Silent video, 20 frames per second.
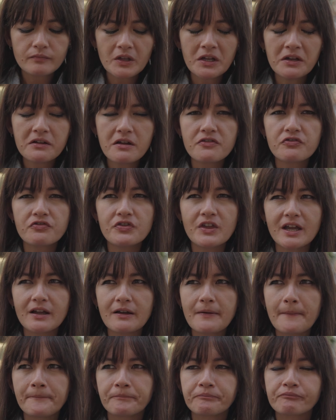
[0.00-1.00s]
Like a thick
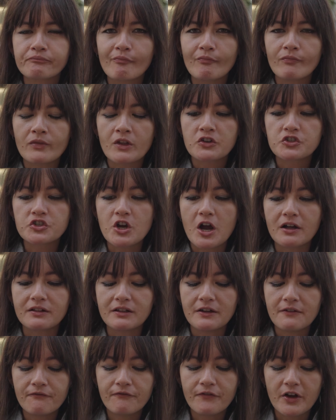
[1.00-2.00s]

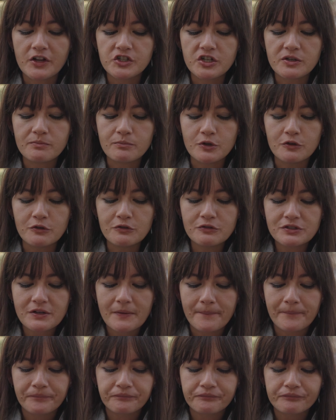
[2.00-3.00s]
chocolate fudgy mousse
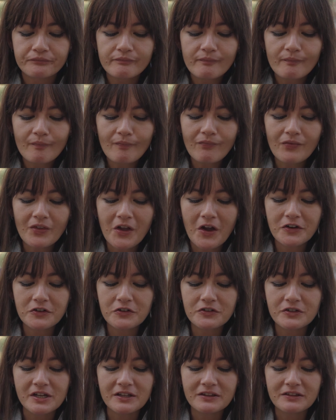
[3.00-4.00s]

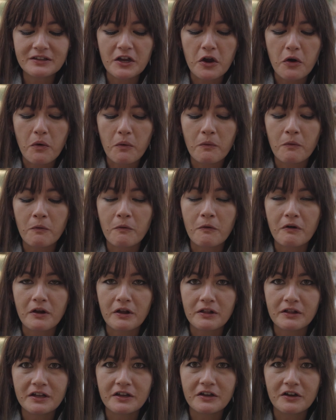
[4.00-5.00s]
underneath, like
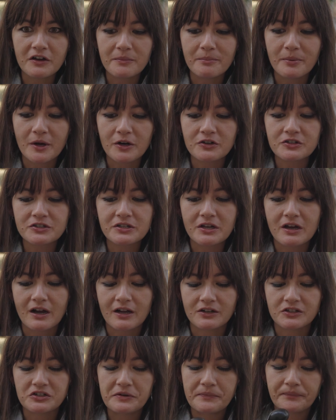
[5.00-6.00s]
really good
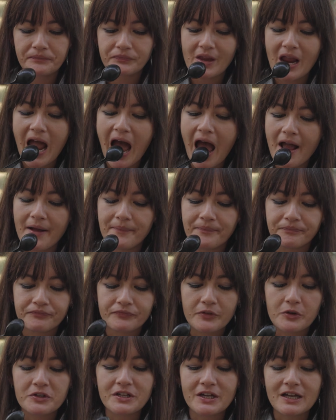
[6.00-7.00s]
butterscotch
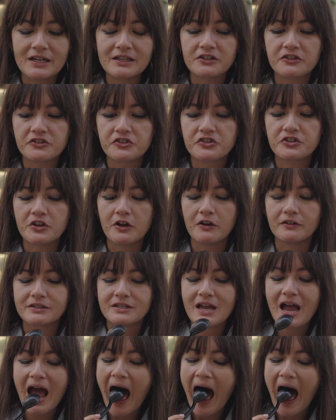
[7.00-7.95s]
with like a little salt.